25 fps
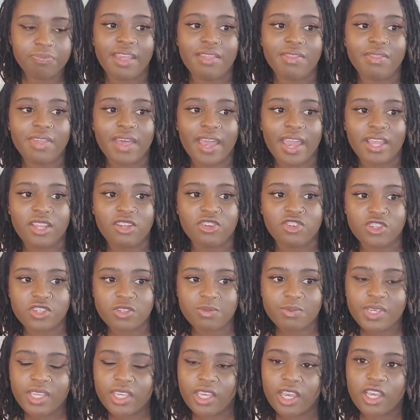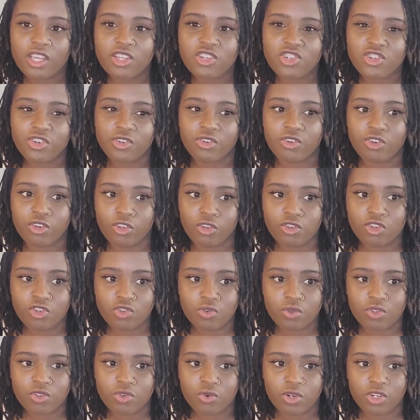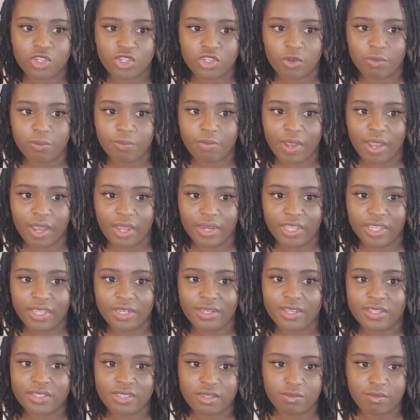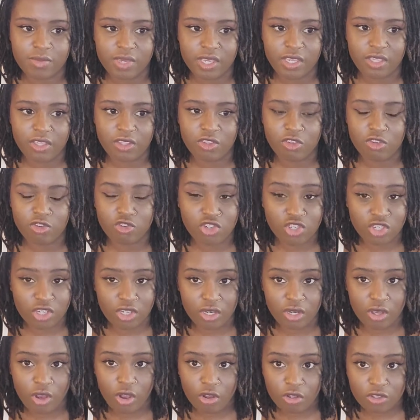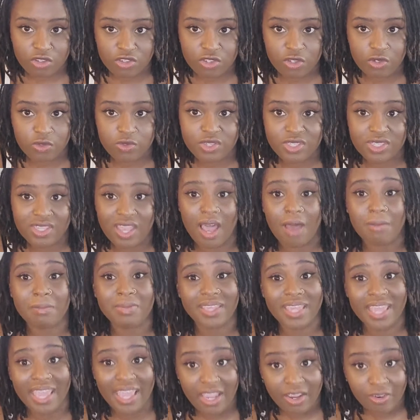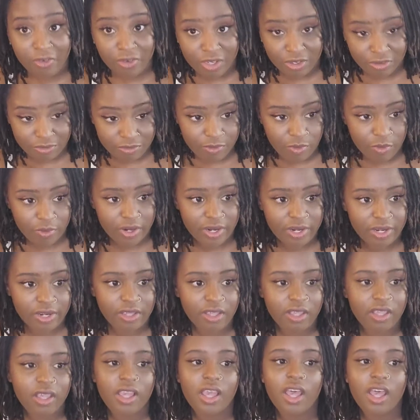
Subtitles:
and that just because you're neutral towards your body doesn't mean you should also stop caring for it.